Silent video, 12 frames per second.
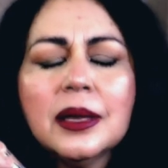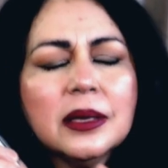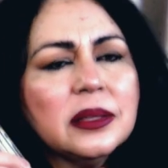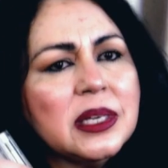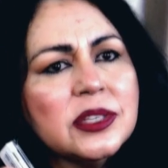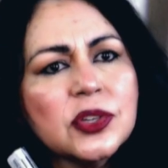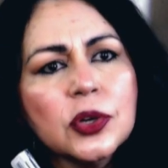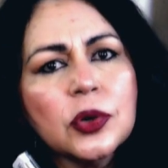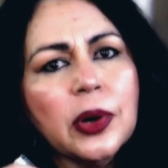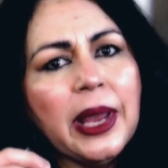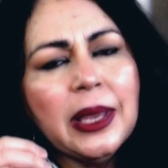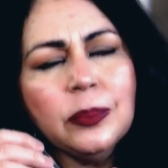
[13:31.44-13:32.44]
These are
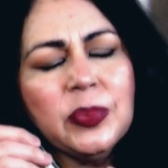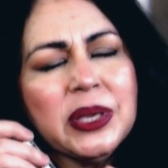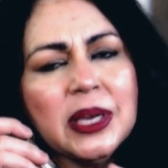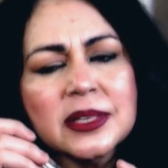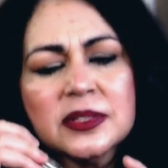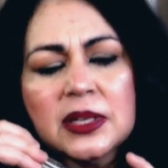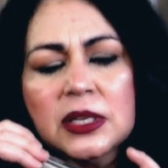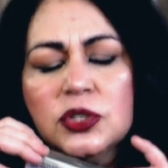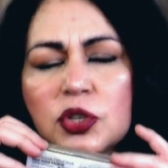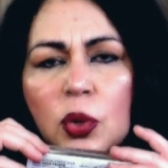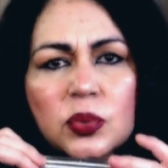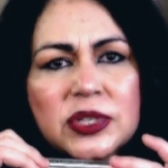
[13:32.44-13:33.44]
great because they
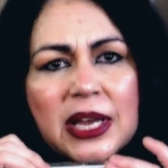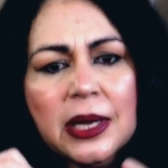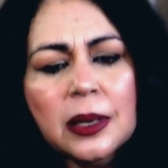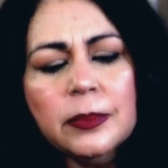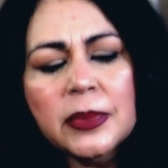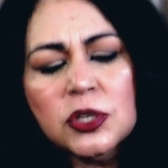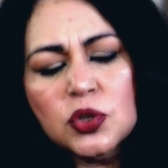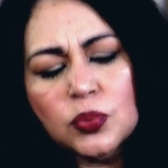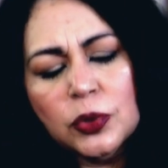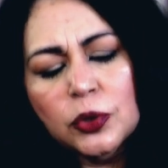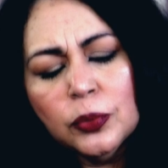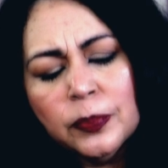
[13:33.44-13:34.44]
don't take up much
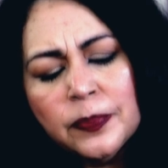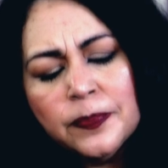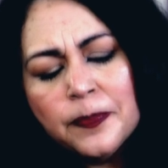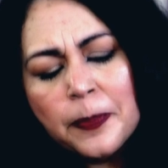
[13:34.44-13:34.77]
room,